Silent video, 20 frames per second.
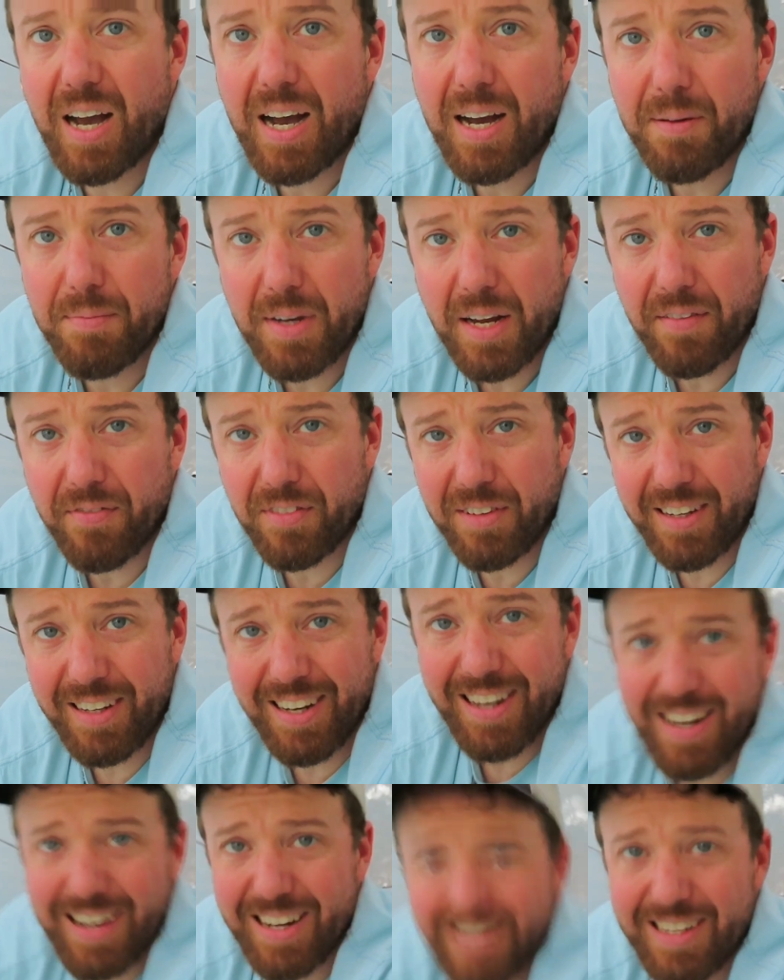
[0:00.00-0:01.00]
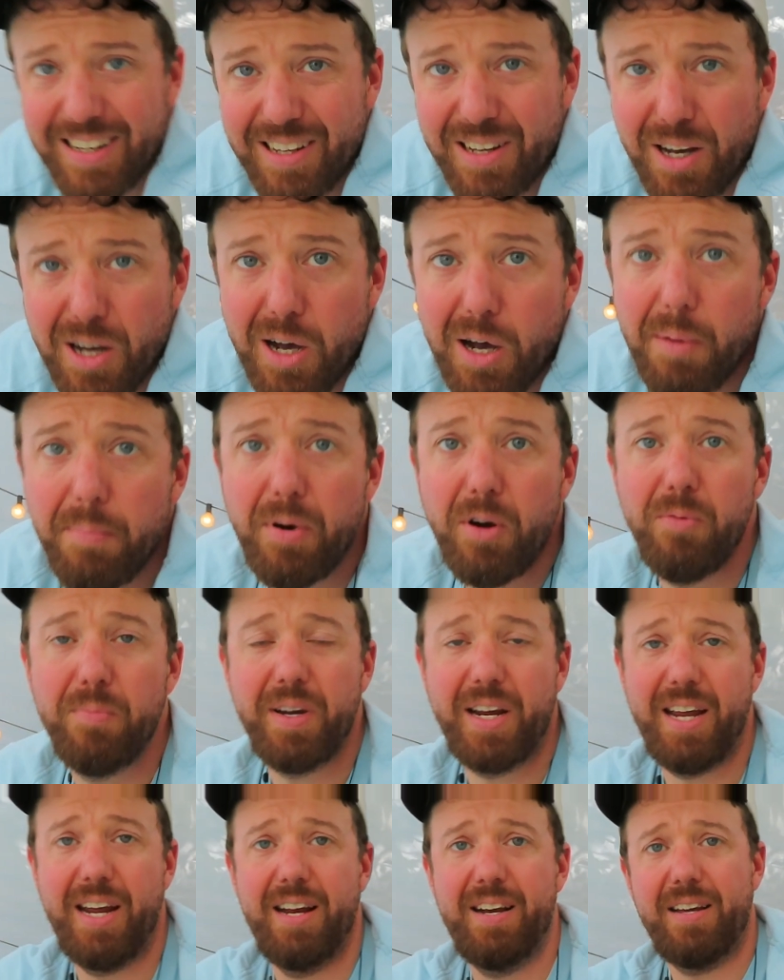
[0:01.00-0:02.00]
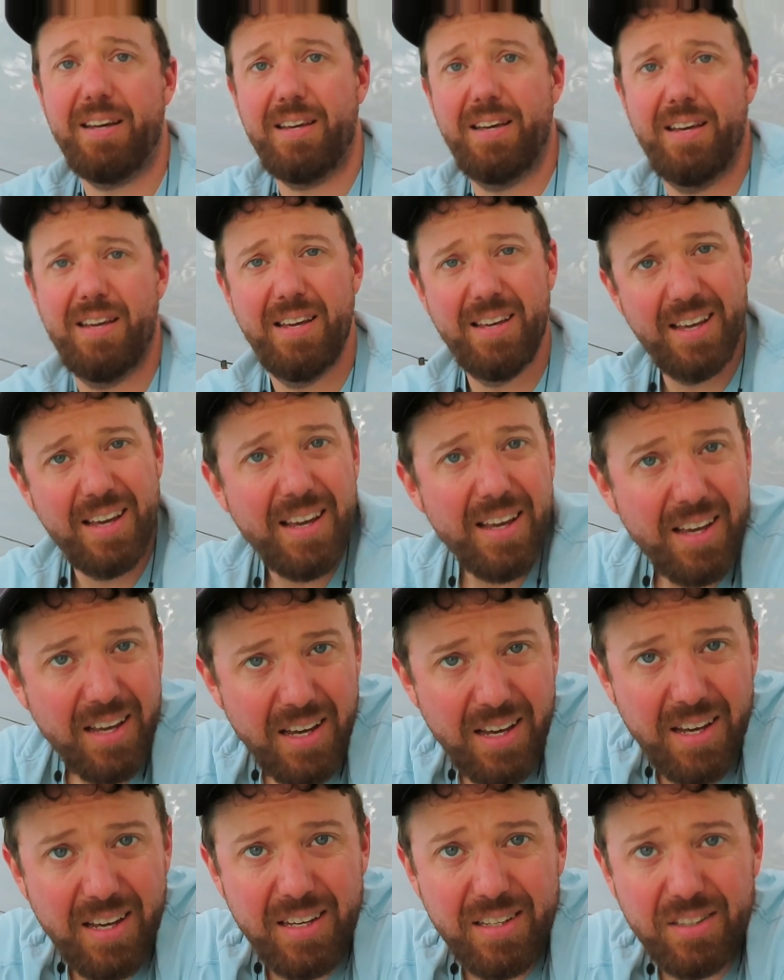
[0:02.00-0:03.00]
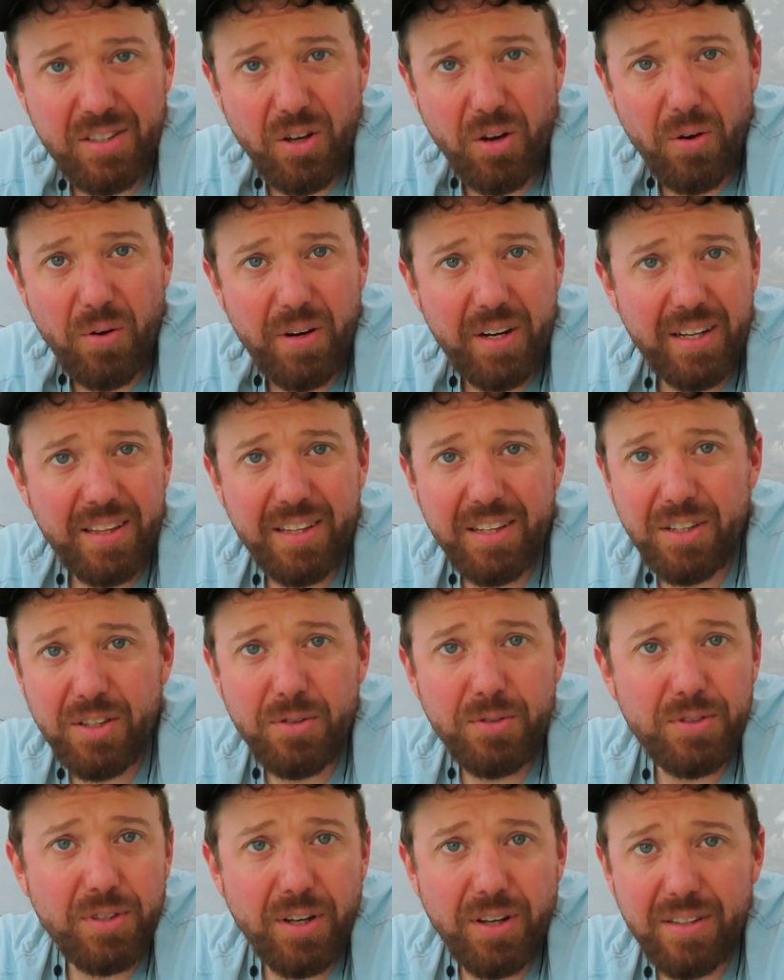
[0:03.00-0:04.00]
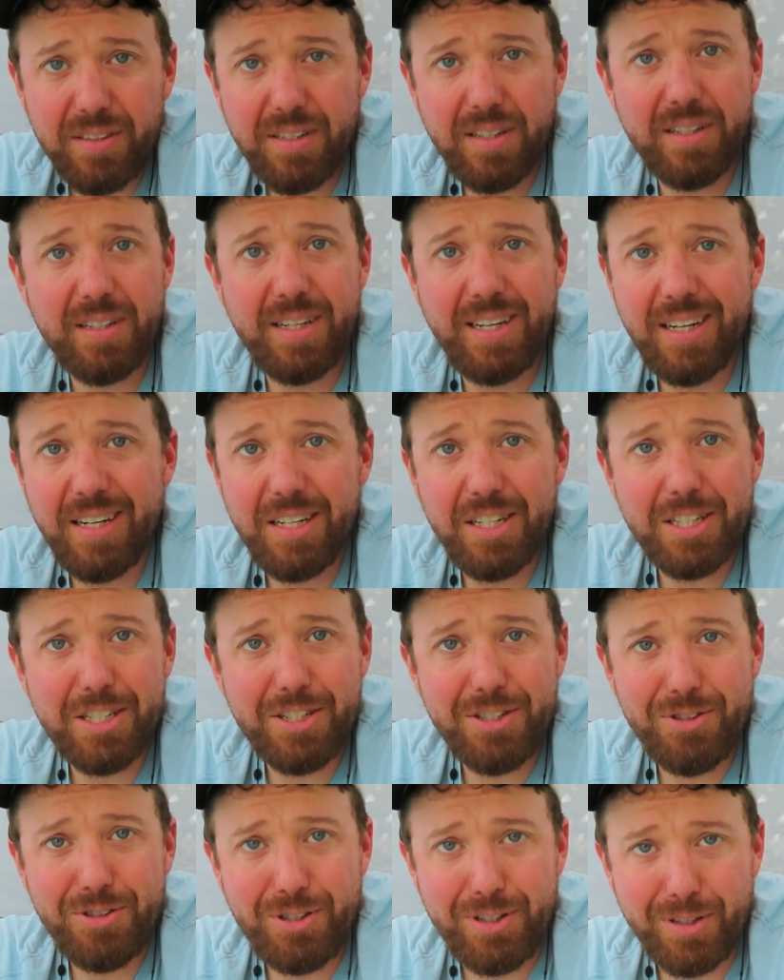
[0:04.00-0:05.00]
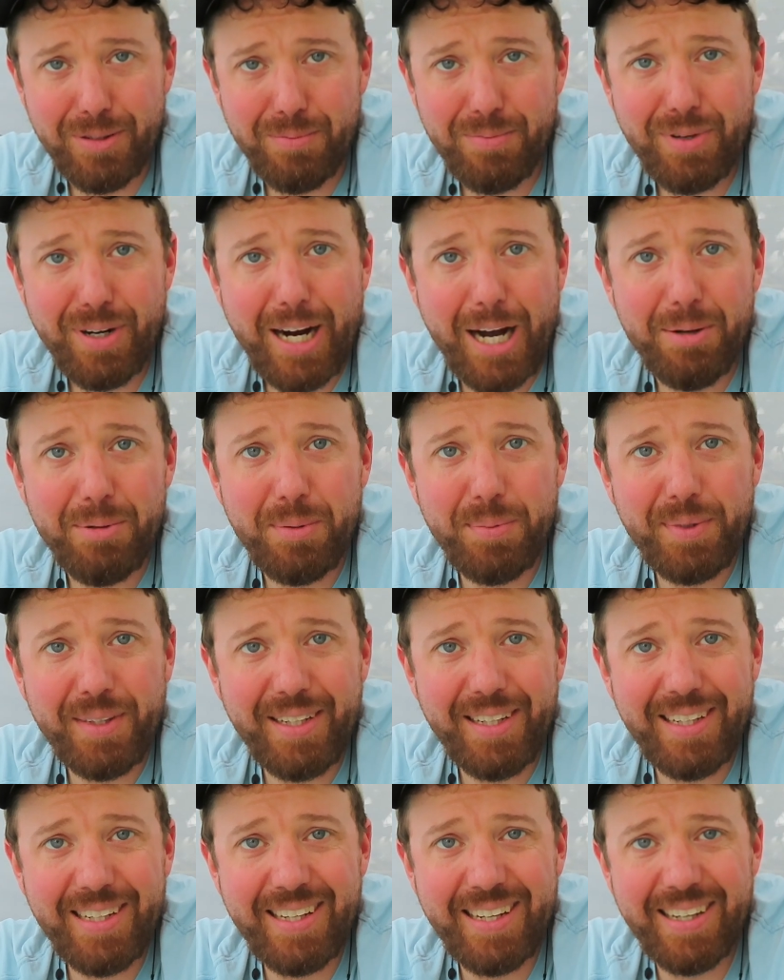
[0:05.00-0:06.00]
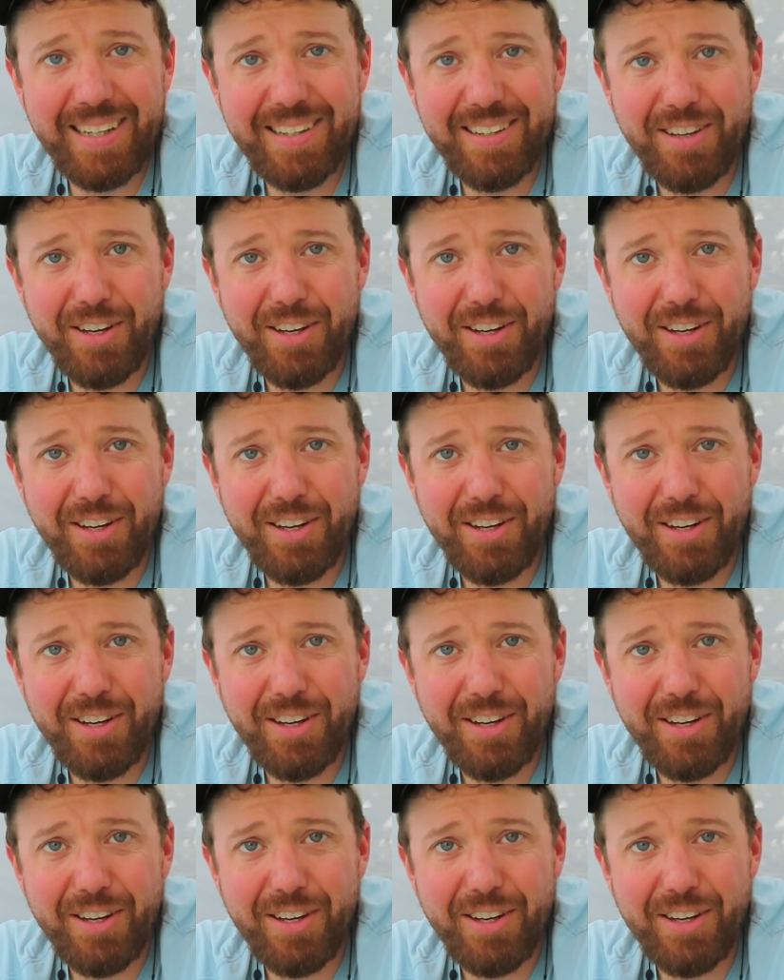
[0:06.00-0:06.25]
I'm definitely not a boat mechanic, so anything you saw done here, you should probably